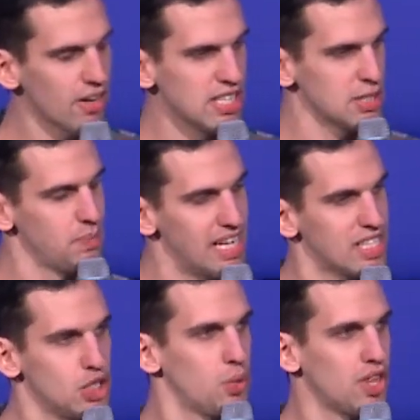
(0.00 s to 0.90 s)
this
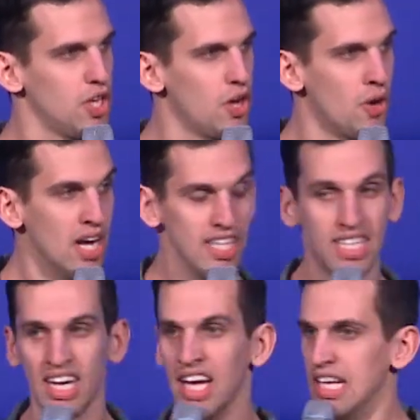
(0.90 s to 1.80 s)
message with you
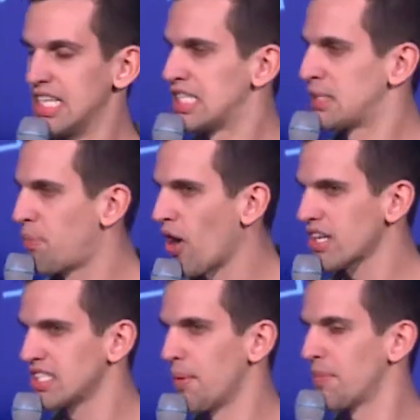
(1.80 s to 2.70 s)
to, to spark
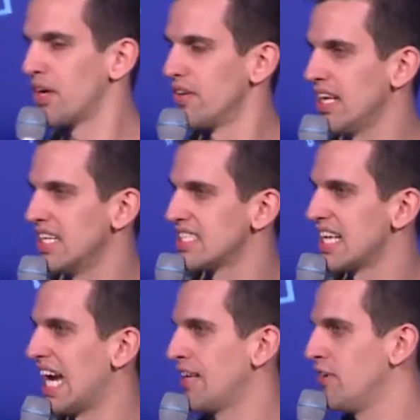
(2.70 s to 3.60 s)
something on the
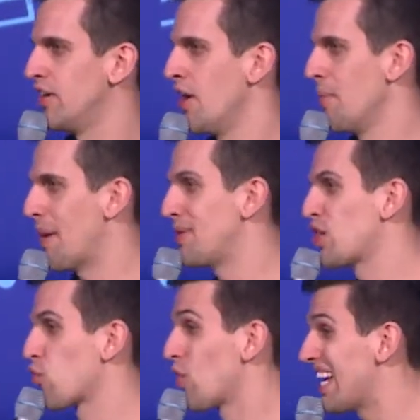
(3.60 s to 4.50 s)
inside of you, maybe to
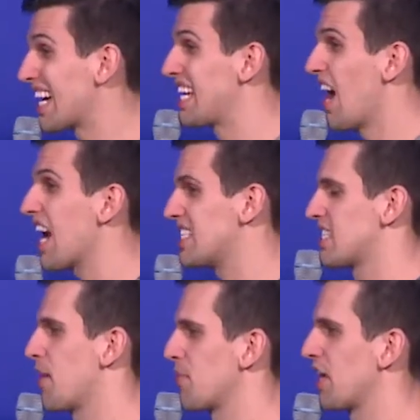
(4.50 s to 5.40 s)
reignite
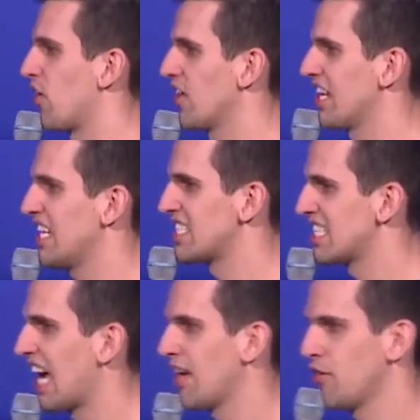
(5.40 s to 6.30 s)
something on the
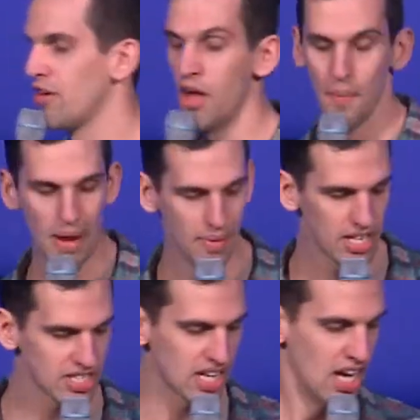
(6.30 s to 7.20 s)
inside of you. Maybe
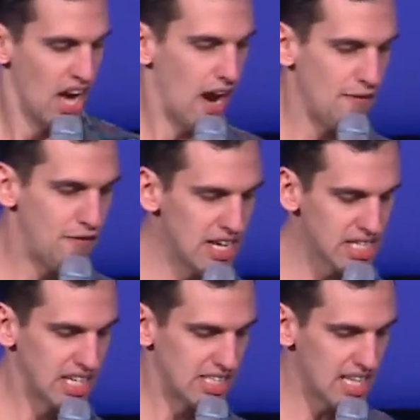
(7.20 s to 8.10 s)
there's a, a
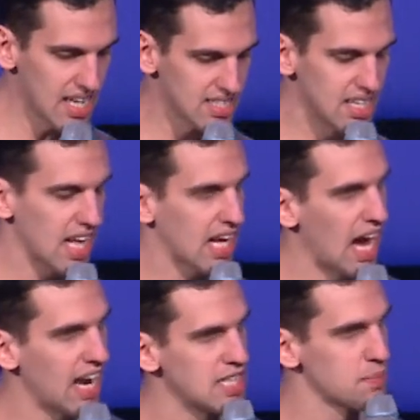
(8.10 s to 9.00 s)
vision, a destiny that
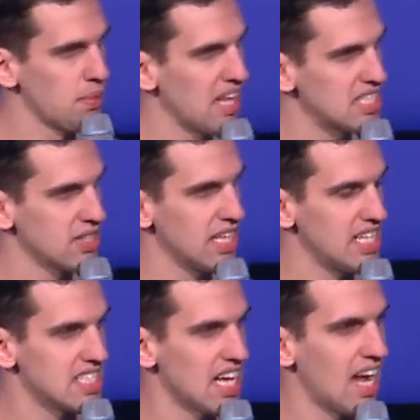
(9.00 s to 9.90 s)
God has placed on the
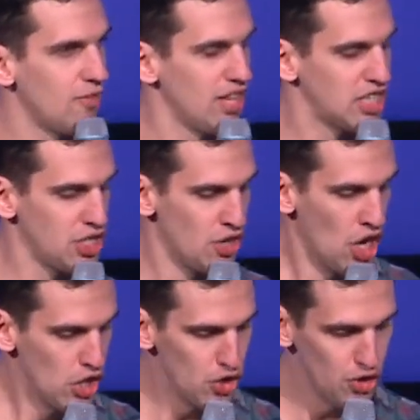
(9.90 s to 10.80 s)
inside of you that you,
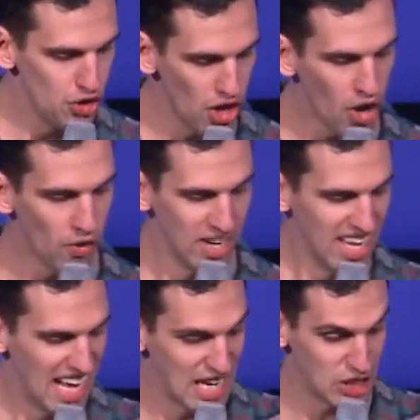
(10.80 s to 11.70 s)
you know
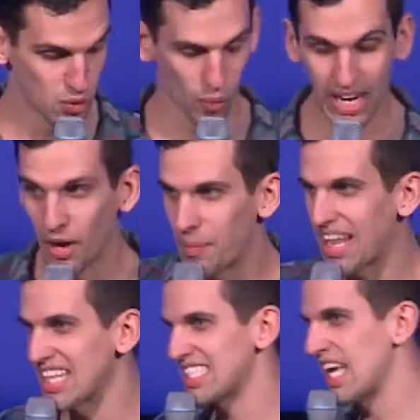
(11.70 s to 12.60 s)
that it's real, but
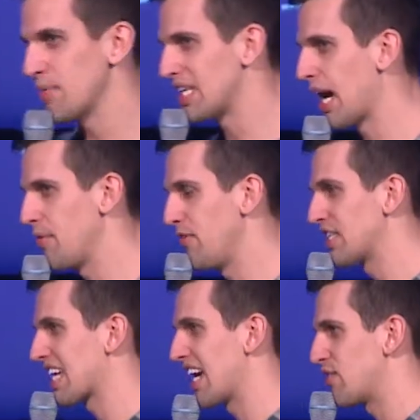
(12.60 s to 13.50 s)
at the same time, you've
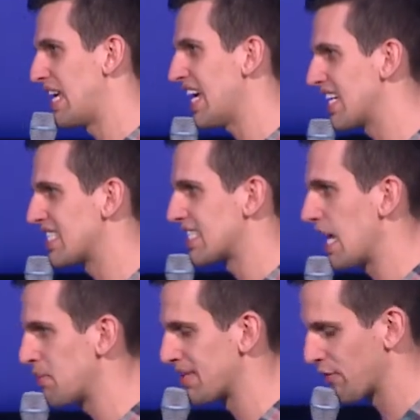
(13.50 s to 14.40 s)
just kind of taken
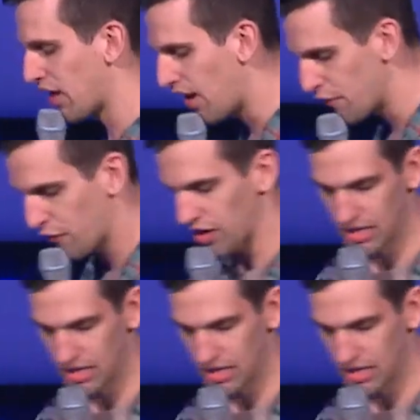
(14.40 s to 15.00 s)
steps of comfort and